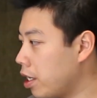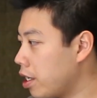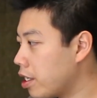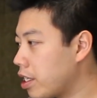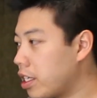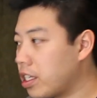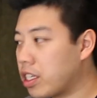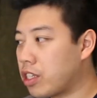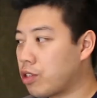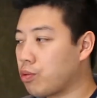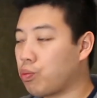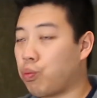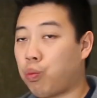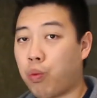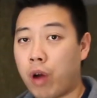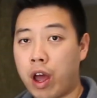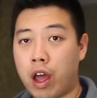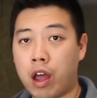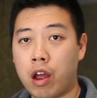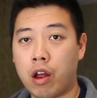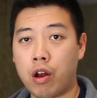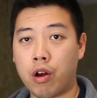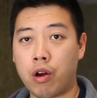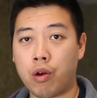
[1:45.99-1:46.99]
this is
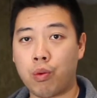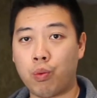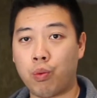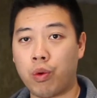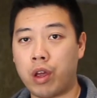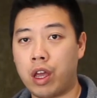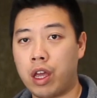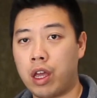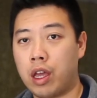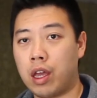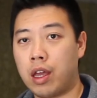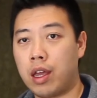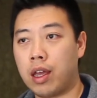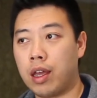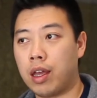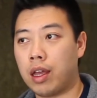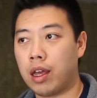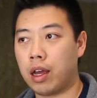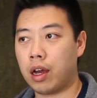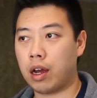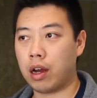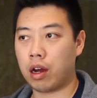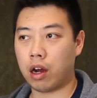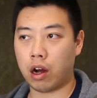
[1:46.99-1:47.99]
where
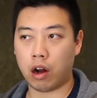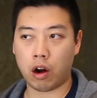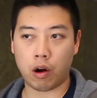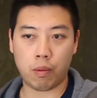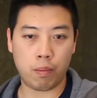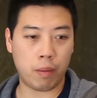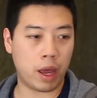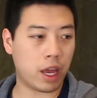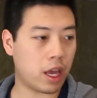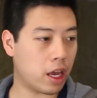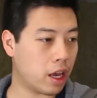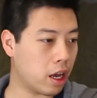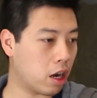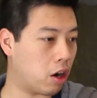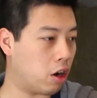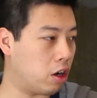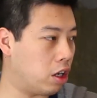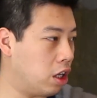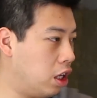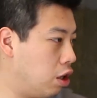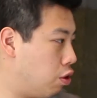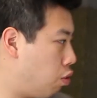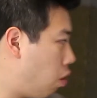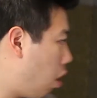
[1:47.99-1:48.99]
we are making our
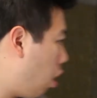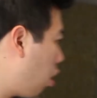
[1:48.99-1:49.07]
new